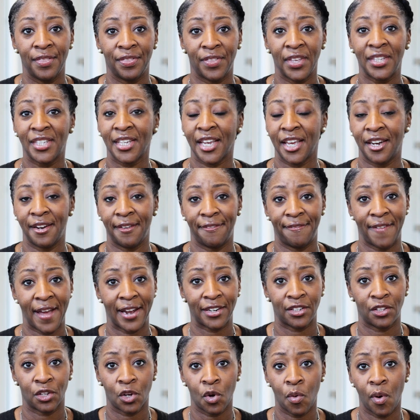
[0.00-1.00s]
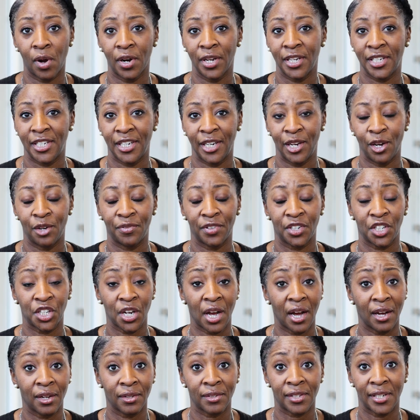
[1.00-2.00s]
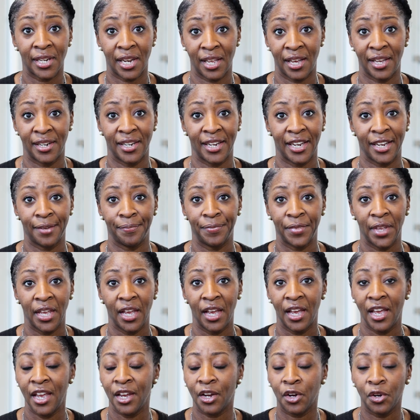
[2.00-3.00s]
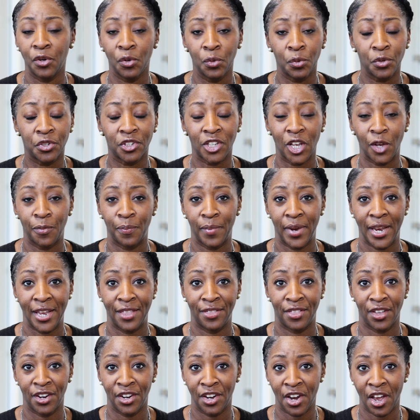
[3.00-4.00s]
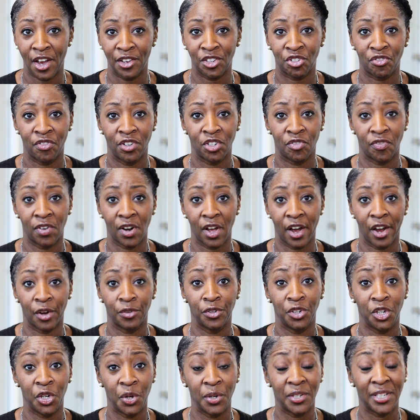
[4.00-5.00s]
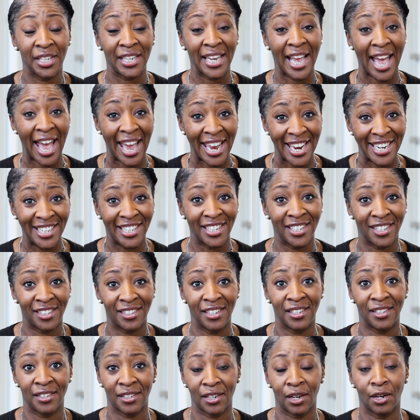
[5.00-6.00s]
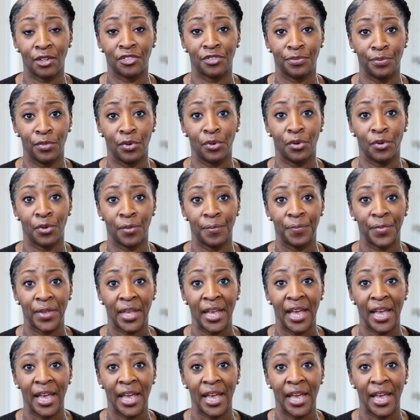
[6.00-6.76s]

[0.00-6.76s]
This can affect the quality of a child's learning. It can also mean that nurseries rely on using agency staff more,